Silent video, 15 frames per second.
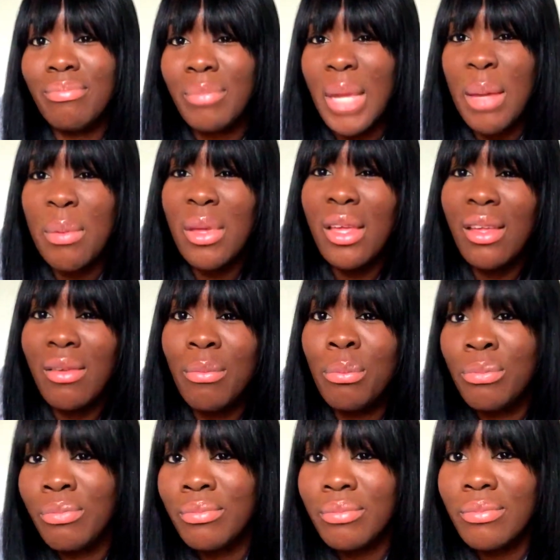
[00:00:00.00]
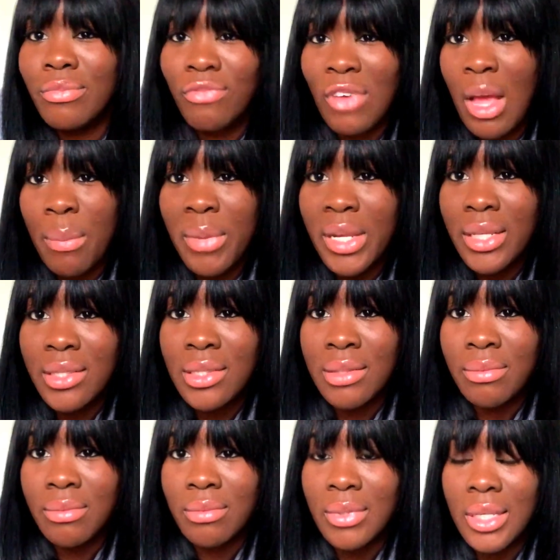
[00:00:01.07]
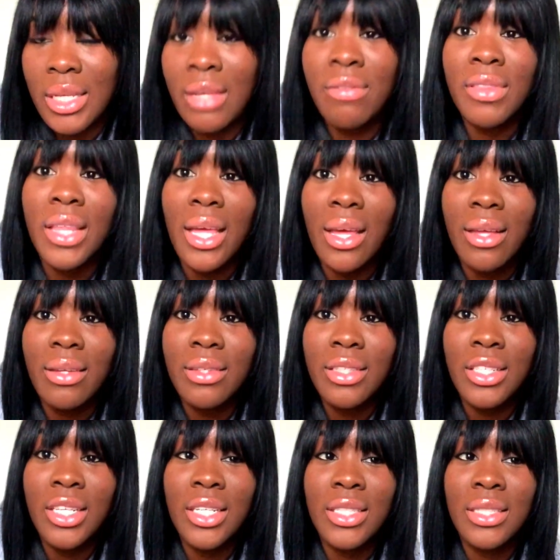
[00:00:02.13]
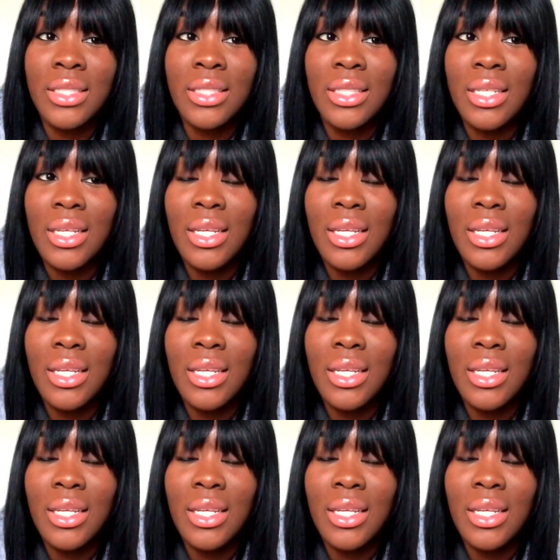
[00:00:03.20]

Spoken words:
maybe 5 minutes, if that, because